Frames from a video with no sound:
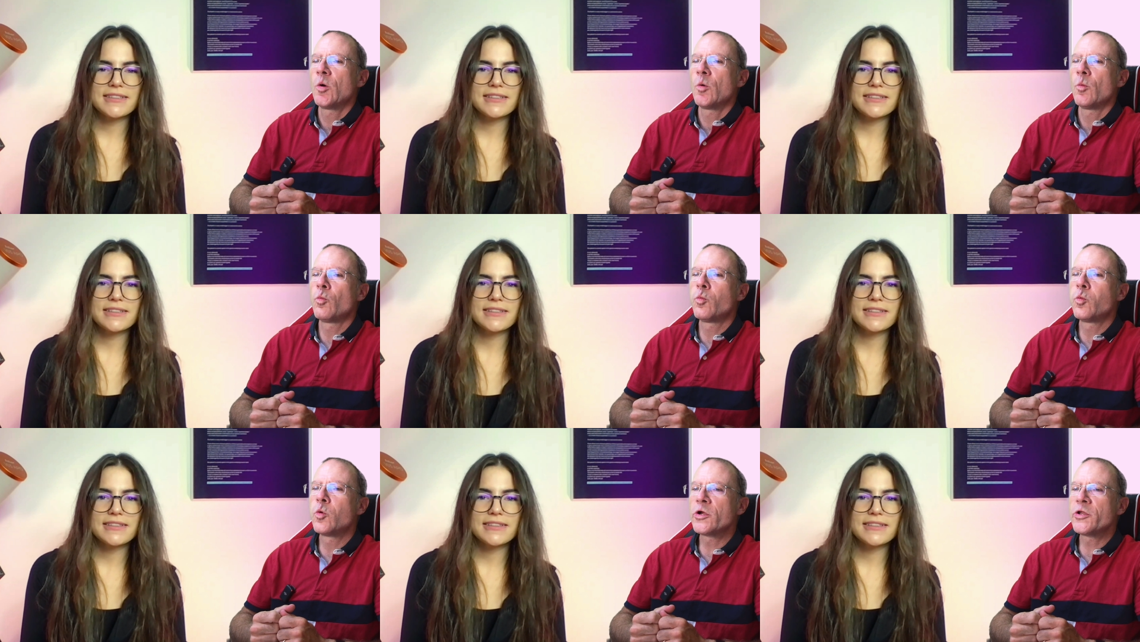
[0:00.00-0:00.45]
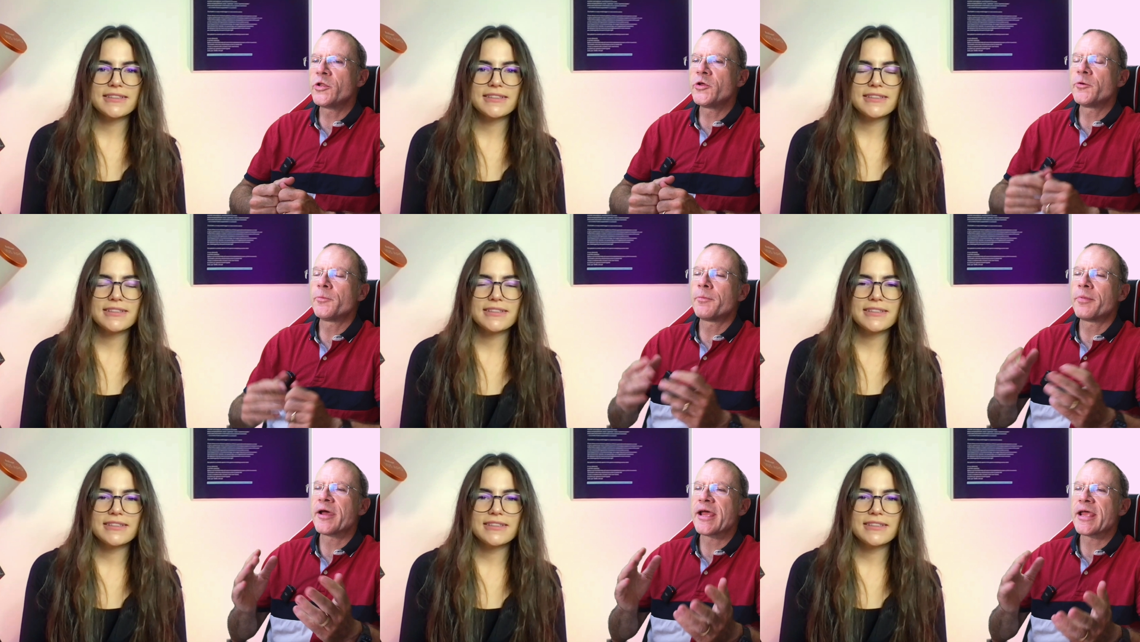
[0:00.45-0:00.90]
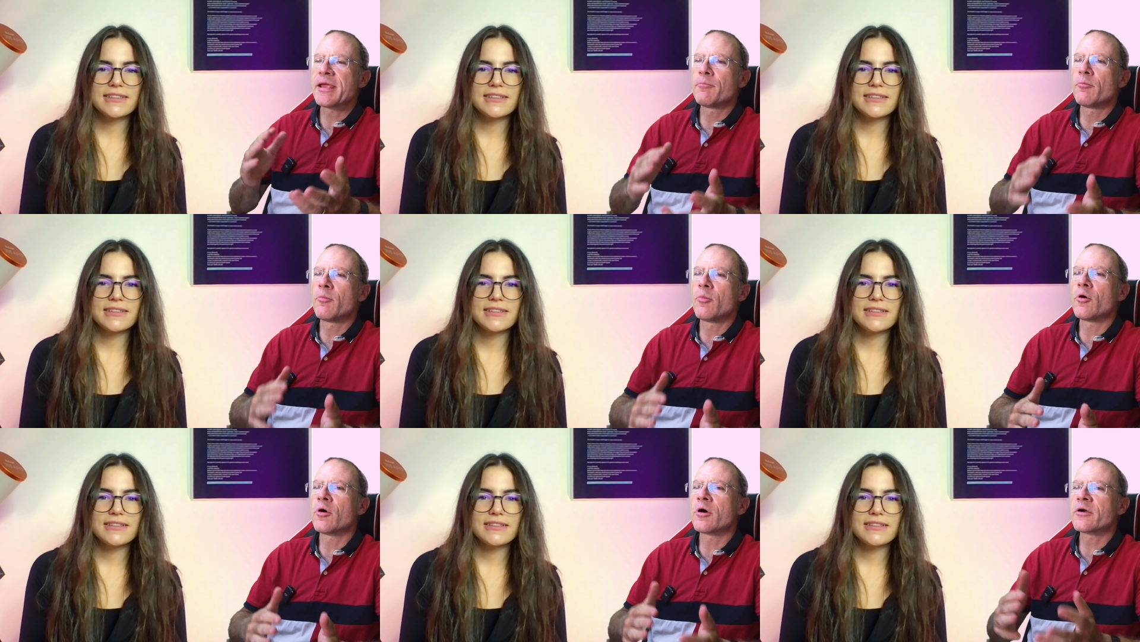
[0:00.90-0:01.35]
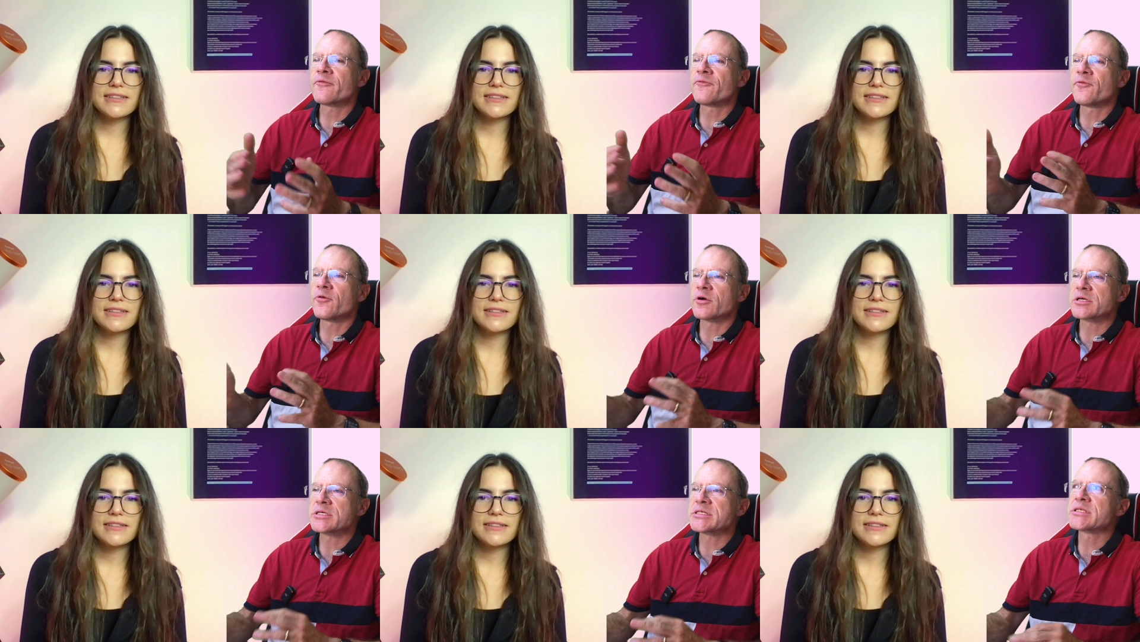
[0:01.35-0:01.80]
Speaker 1: would you pay more
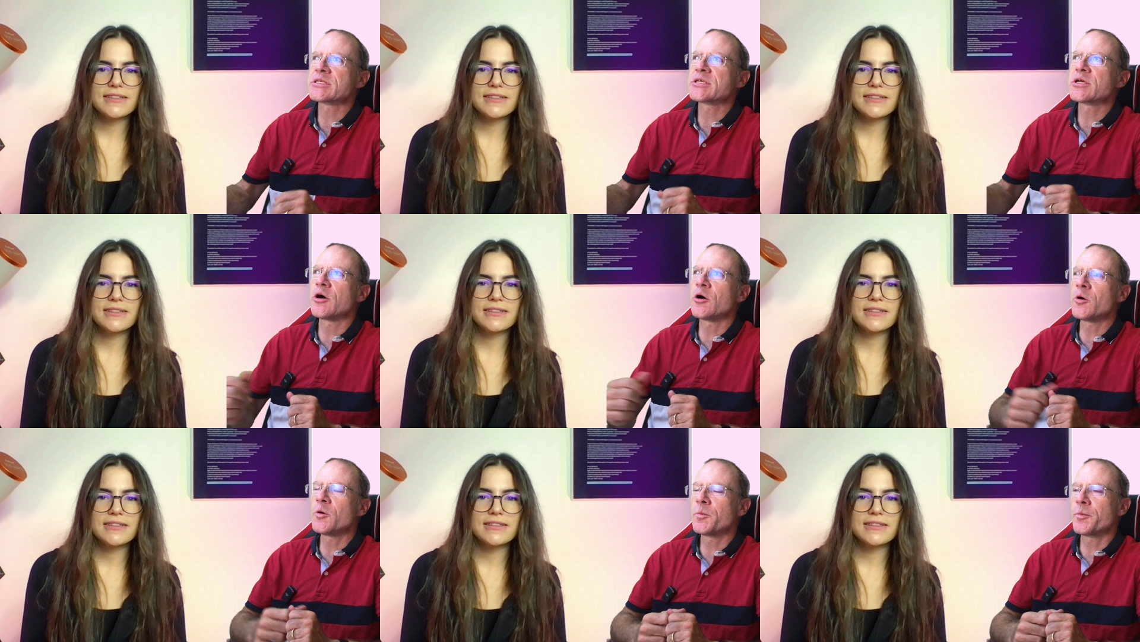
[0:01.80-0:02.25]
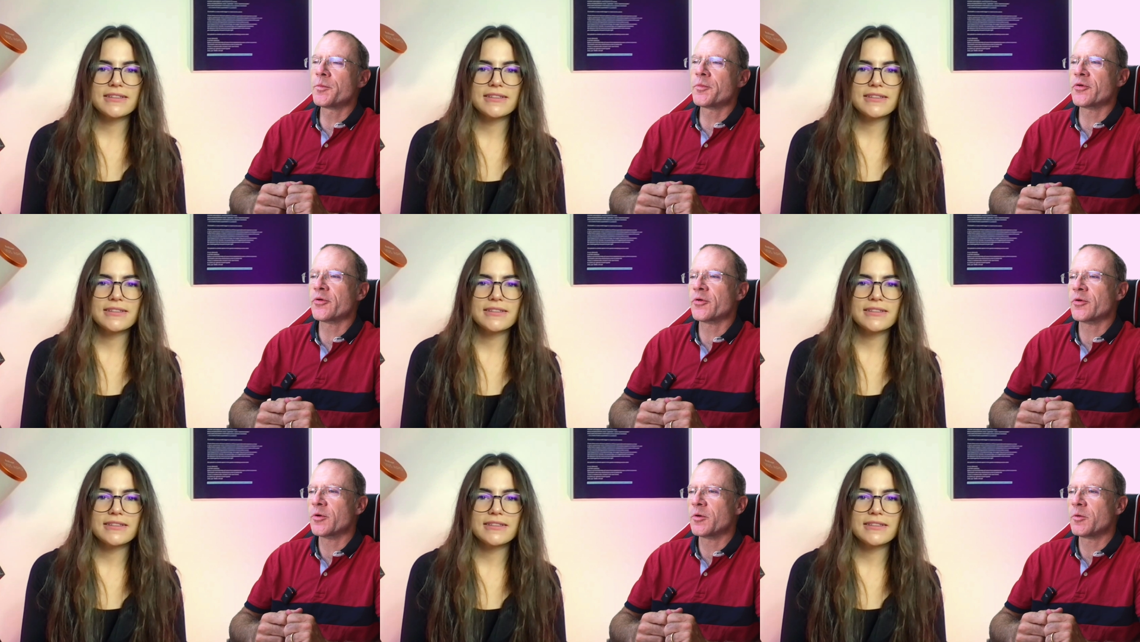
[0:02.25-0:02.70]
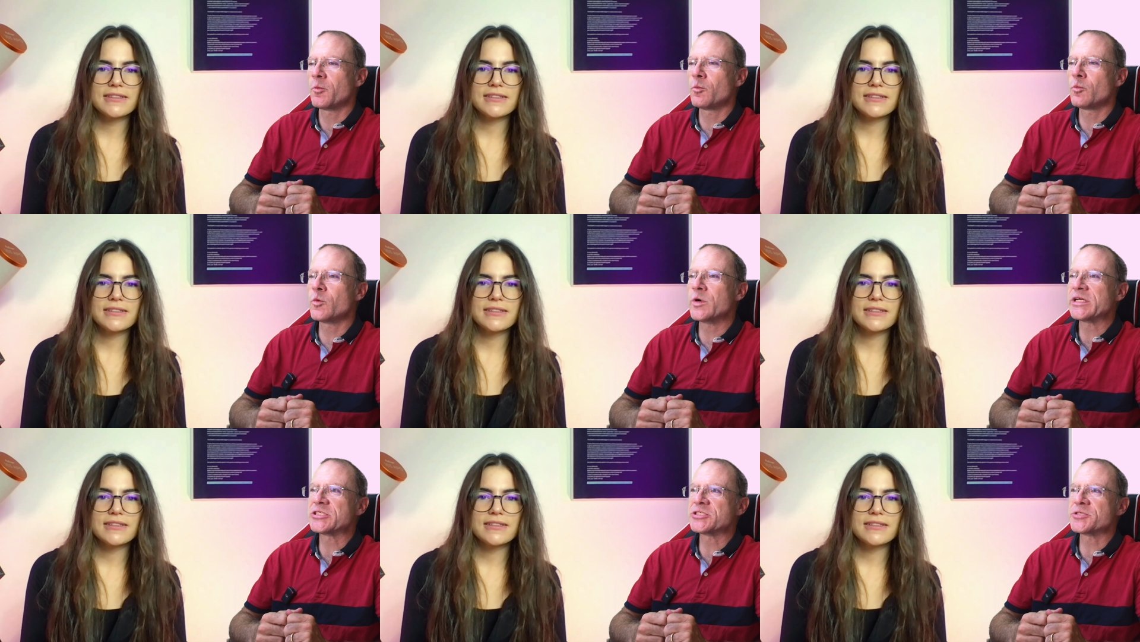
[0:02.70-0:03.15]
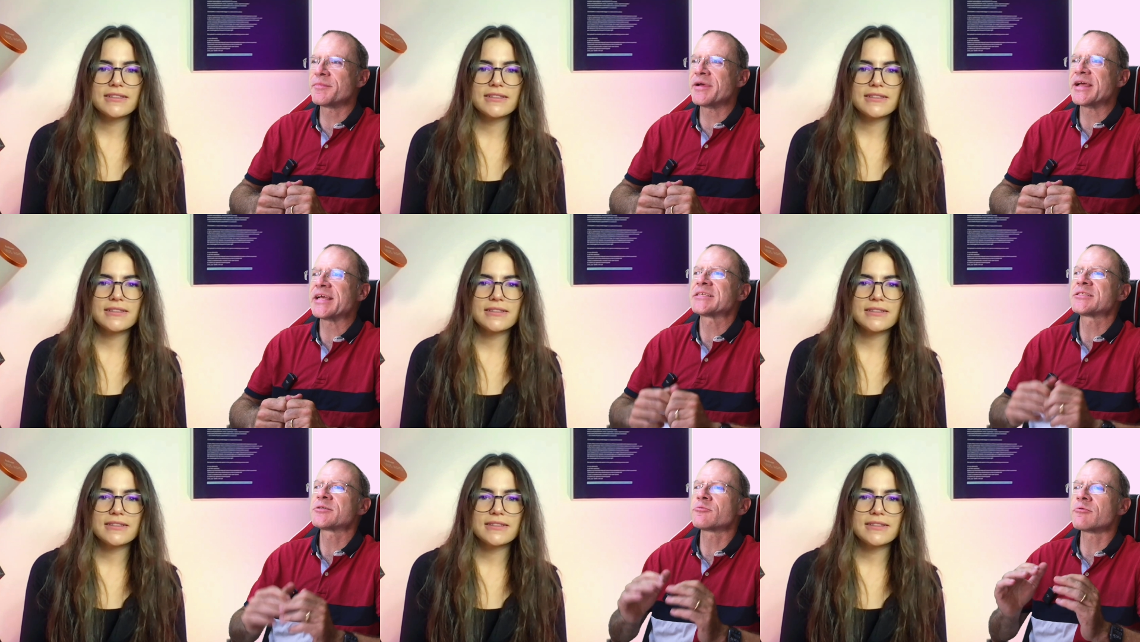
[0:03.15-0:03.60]
for a scope which
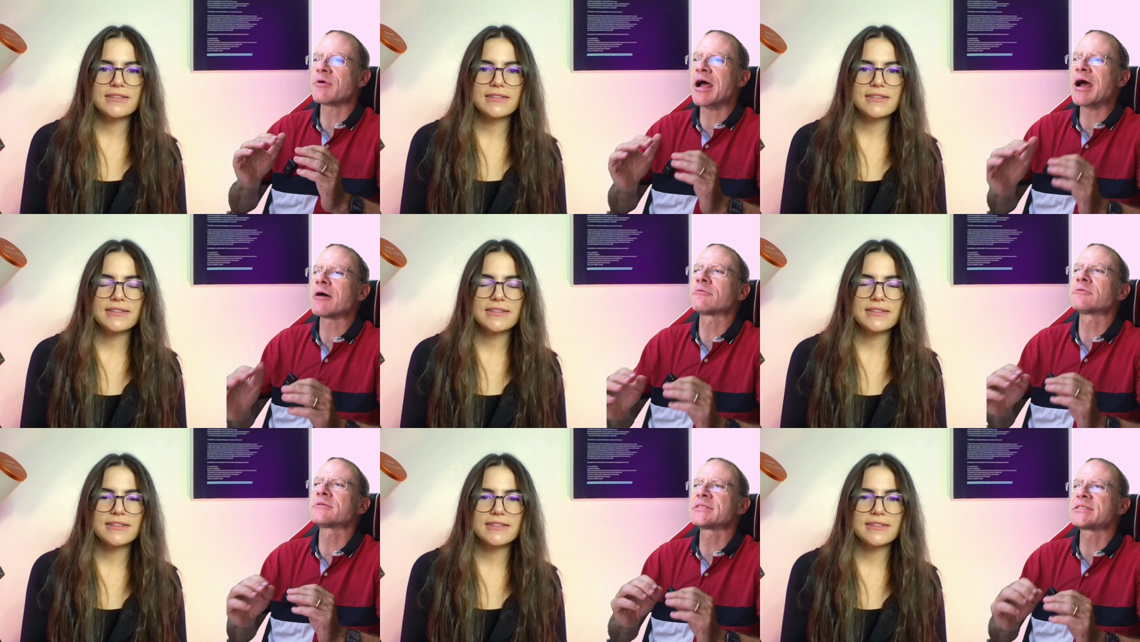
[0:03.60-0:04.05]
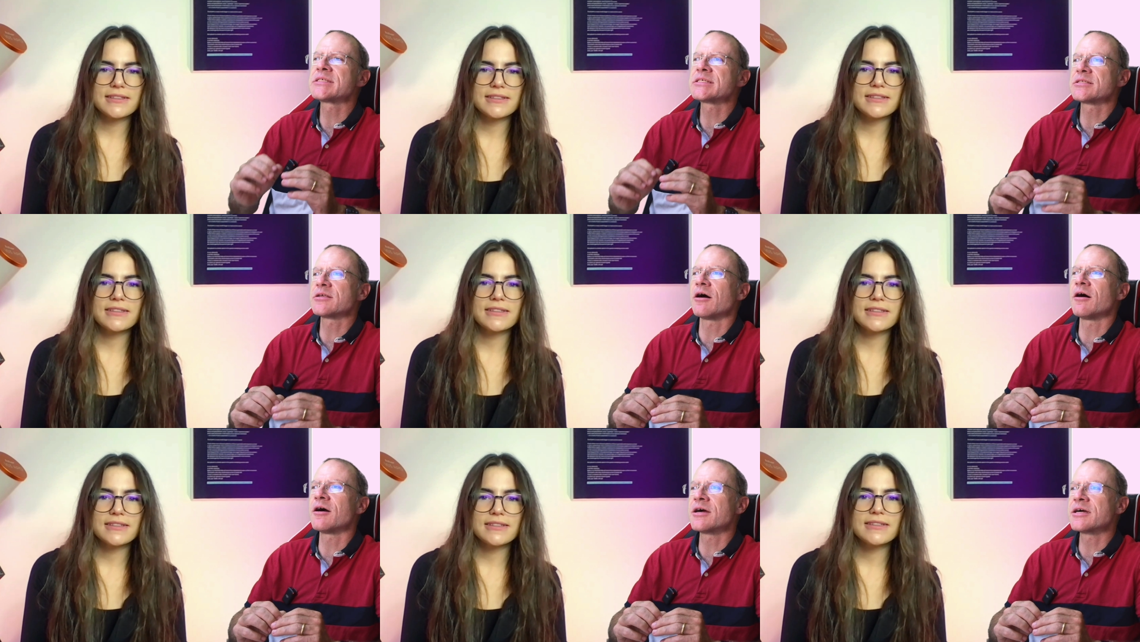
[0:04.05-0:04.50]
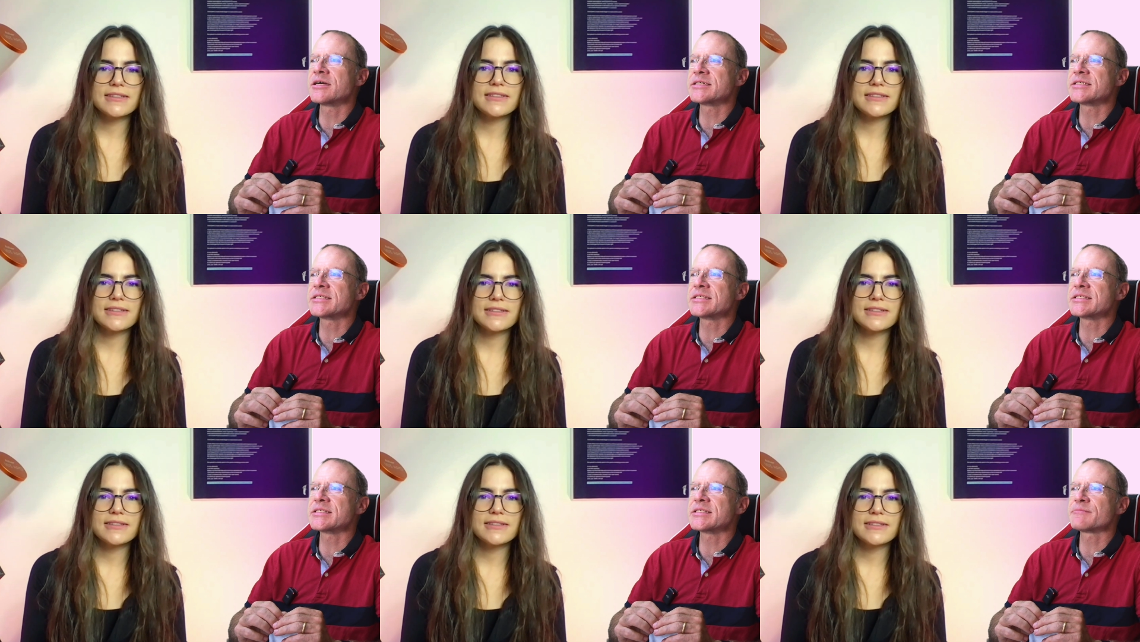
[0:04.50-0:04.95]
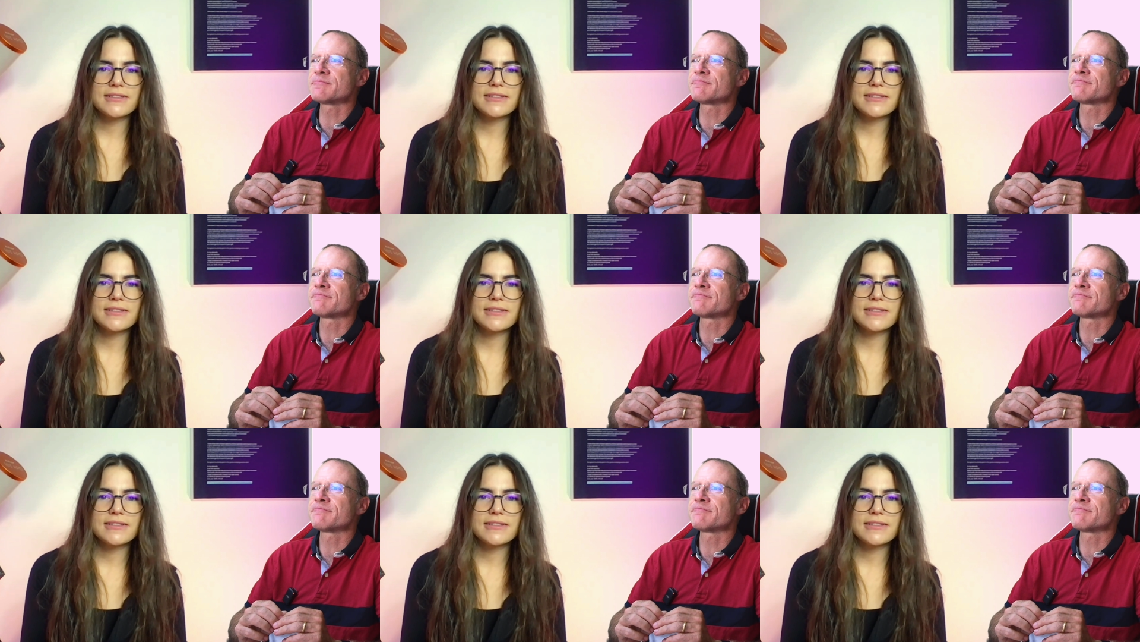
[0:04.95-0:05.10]
makes round stars